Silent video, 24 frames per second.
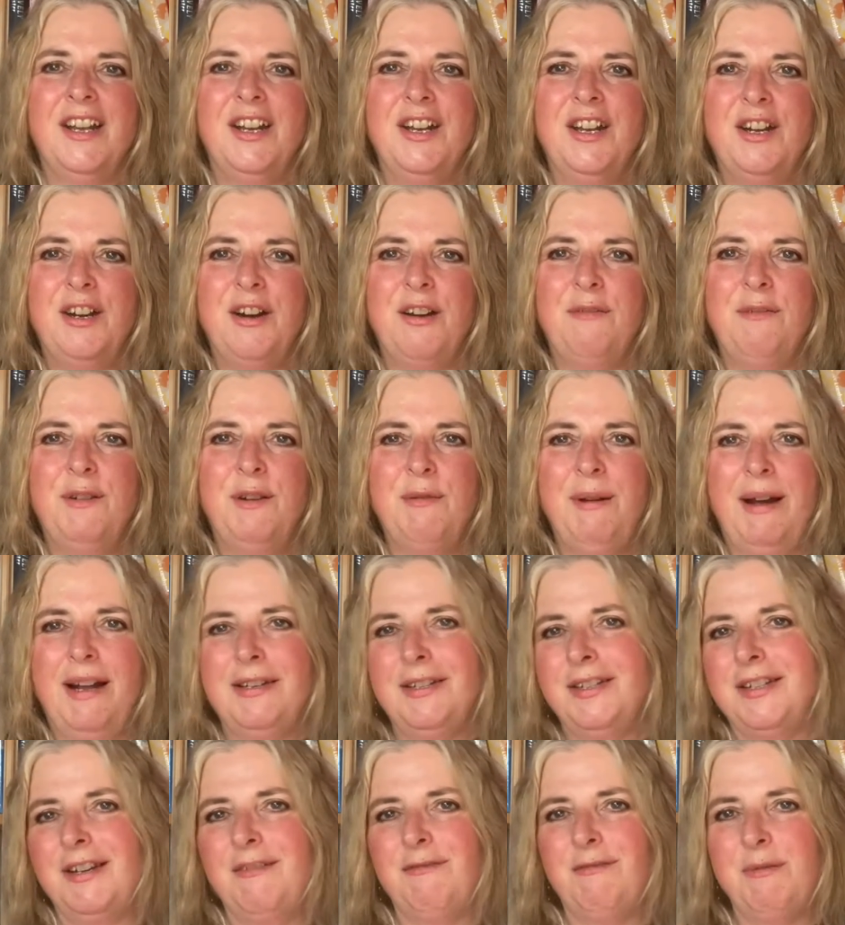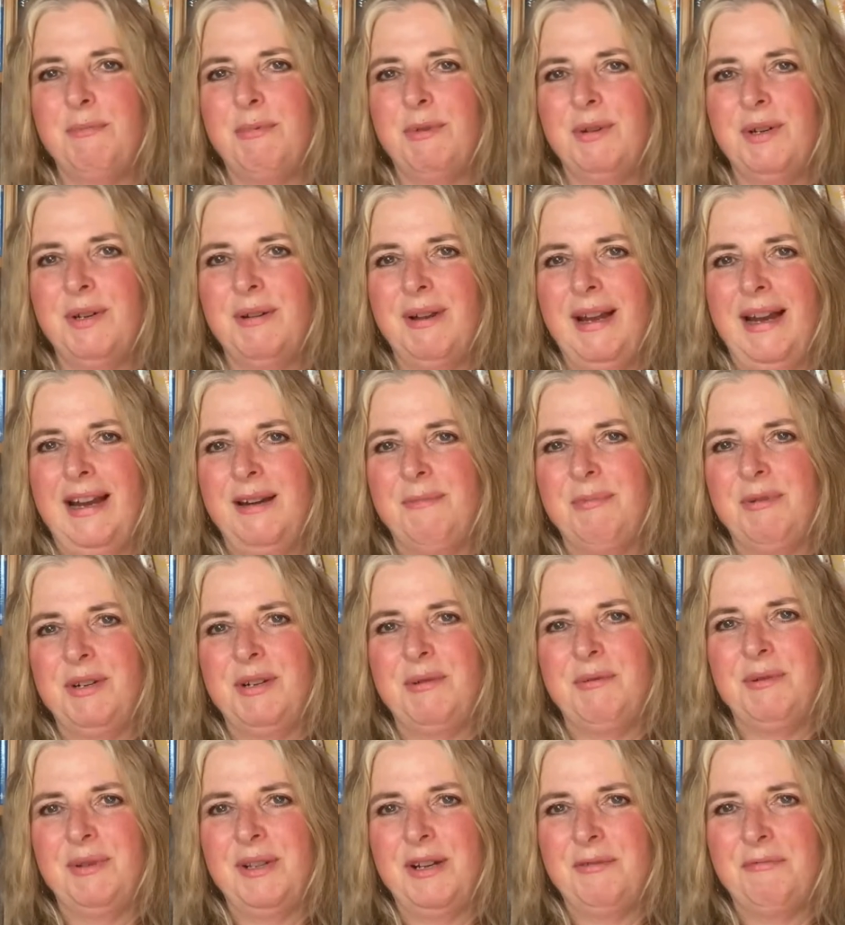You know, if you asked anybody
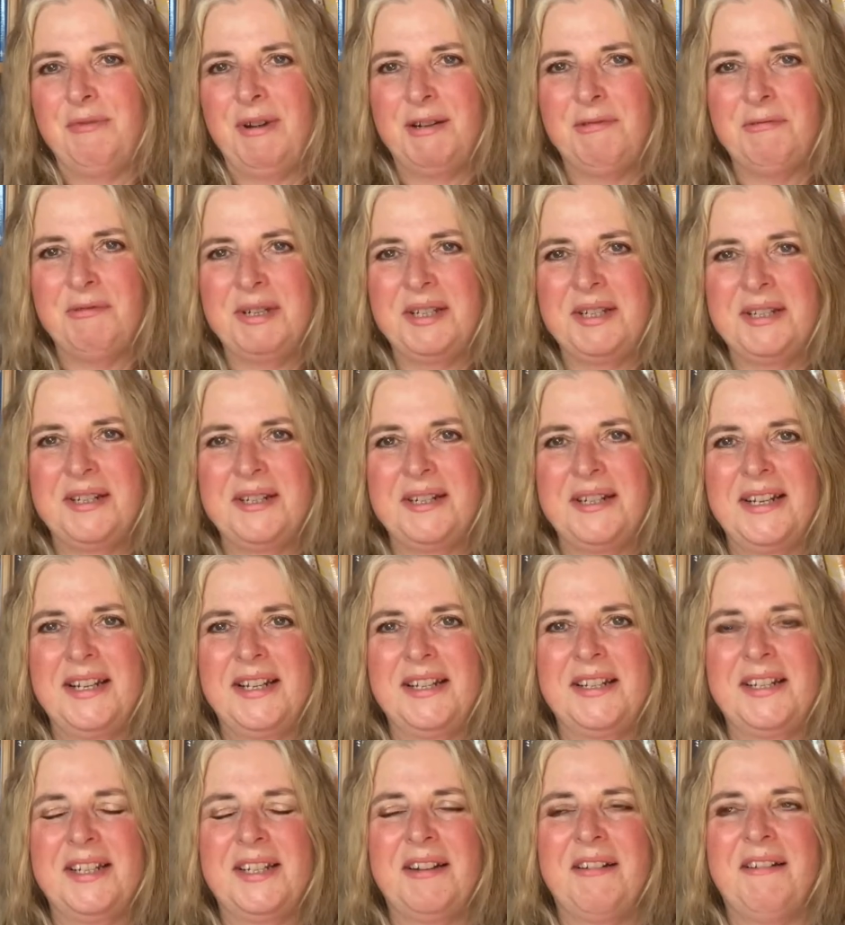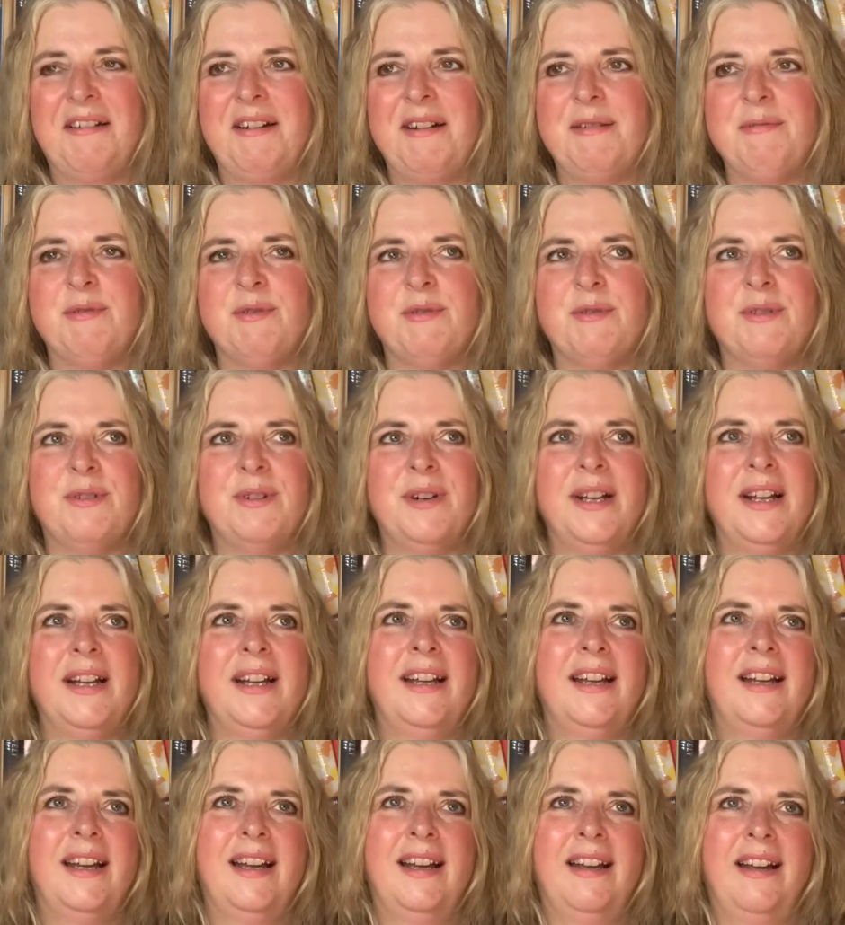what they'd read recently at the time, or
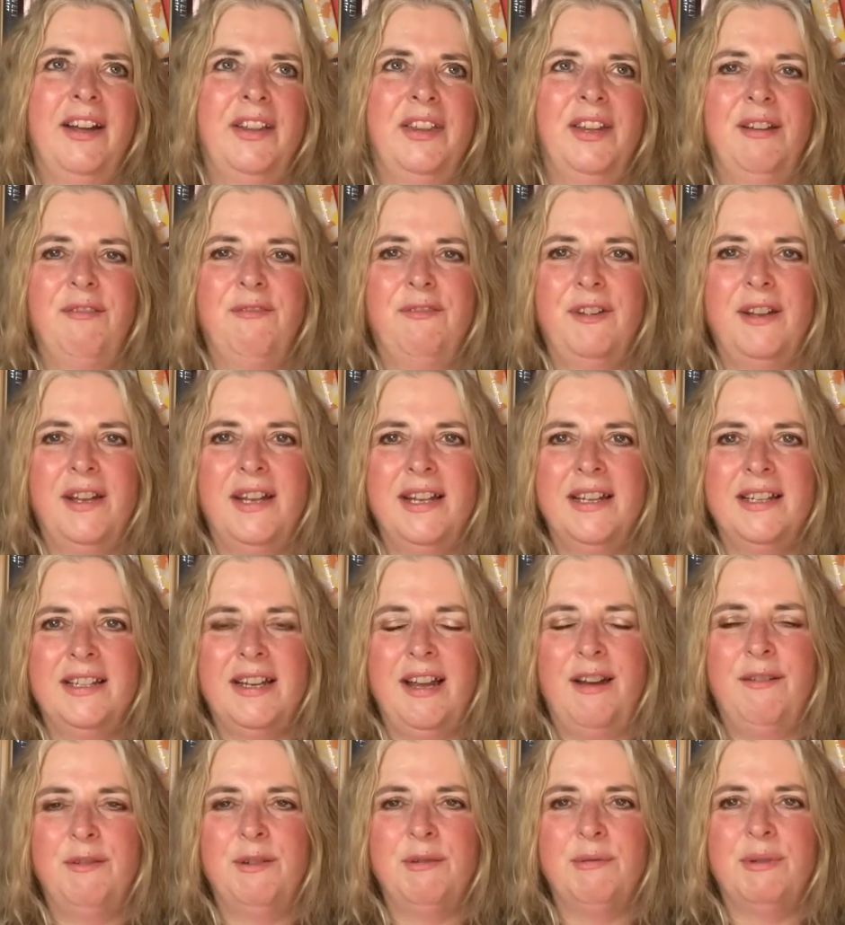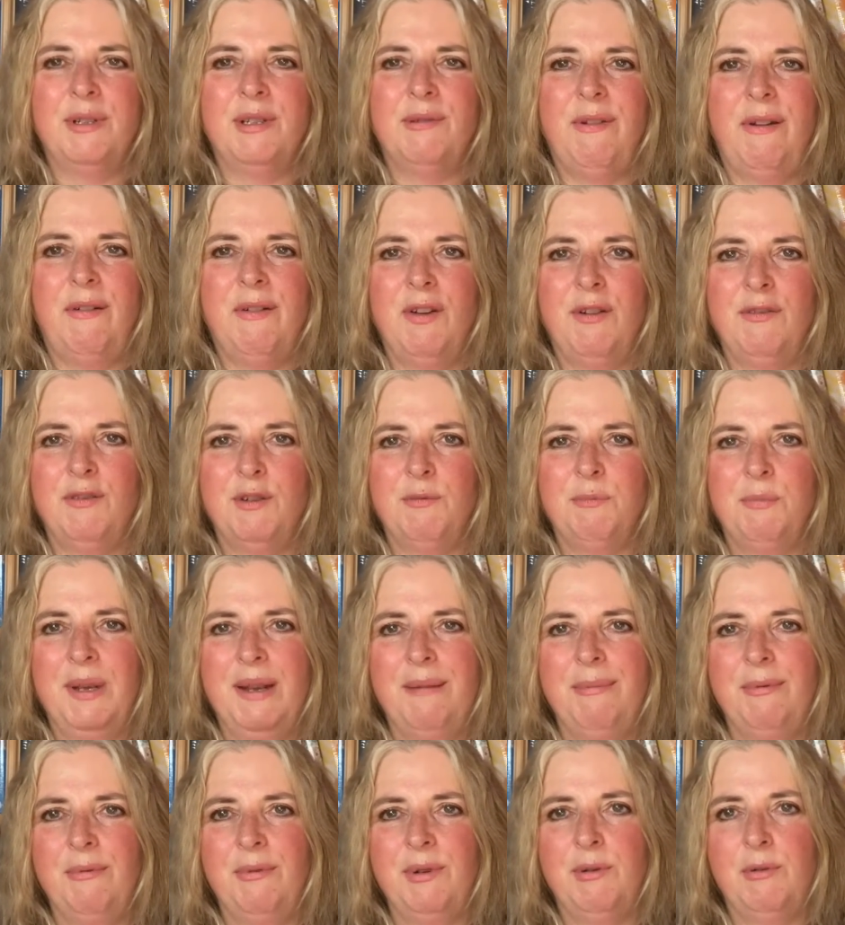I think for years afterwards, very often
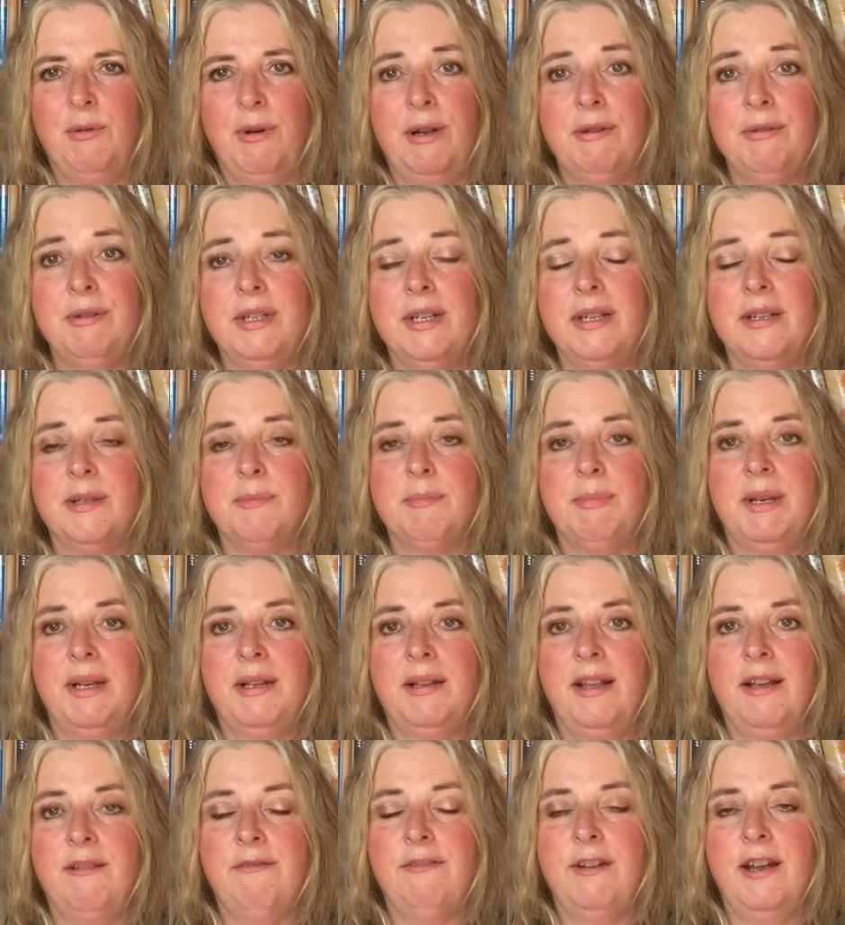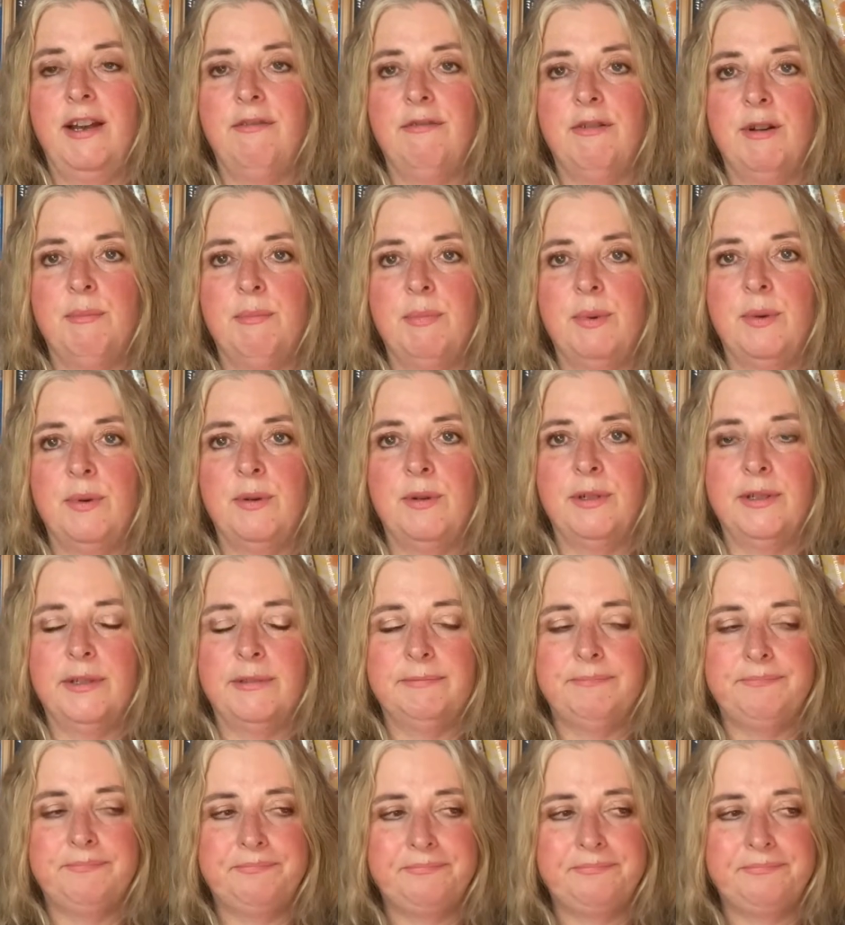people would quote it as being their favourite book.